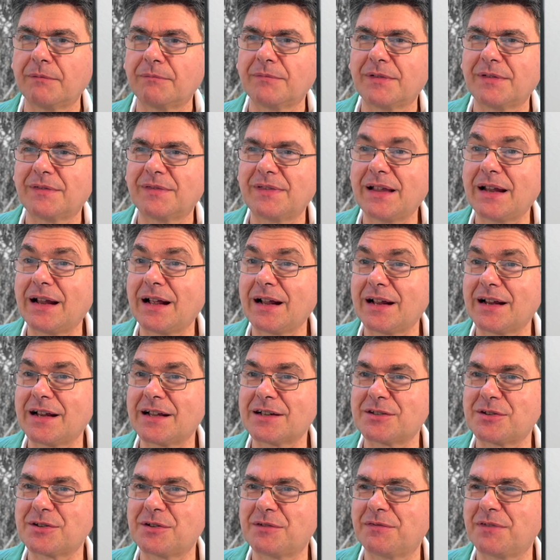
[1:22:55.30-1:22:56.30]
Then I can
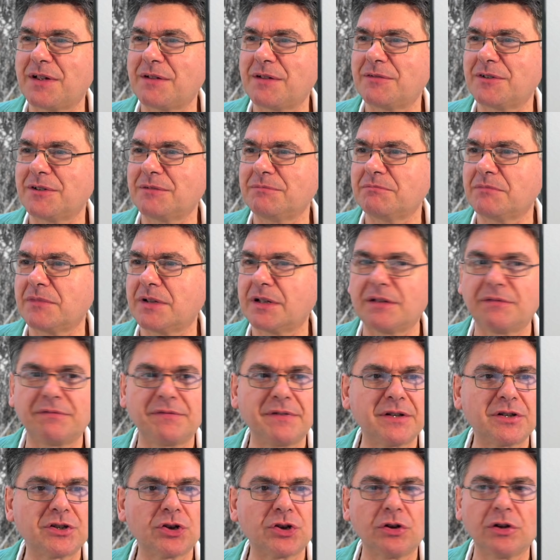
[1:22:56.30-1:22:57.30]
ask you a favor. If
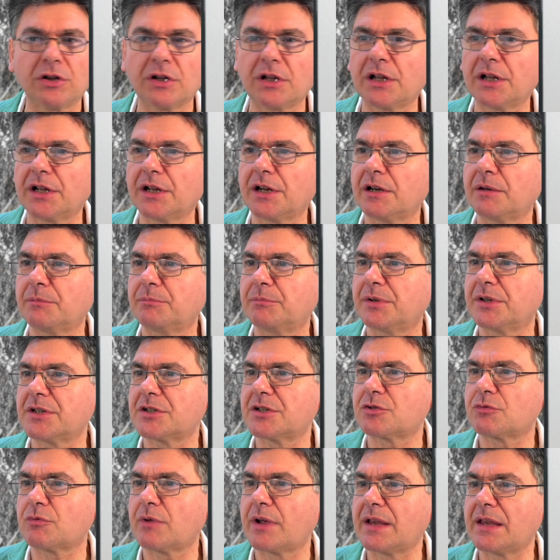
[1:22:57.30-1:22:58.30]
it's all clear,
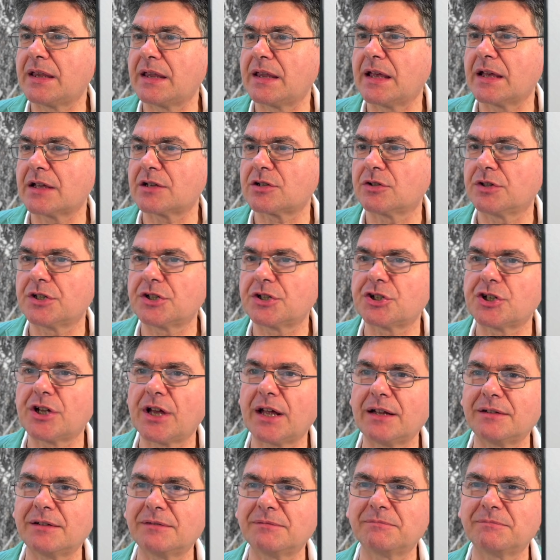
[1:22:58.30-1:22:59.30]
please write yes on the chat.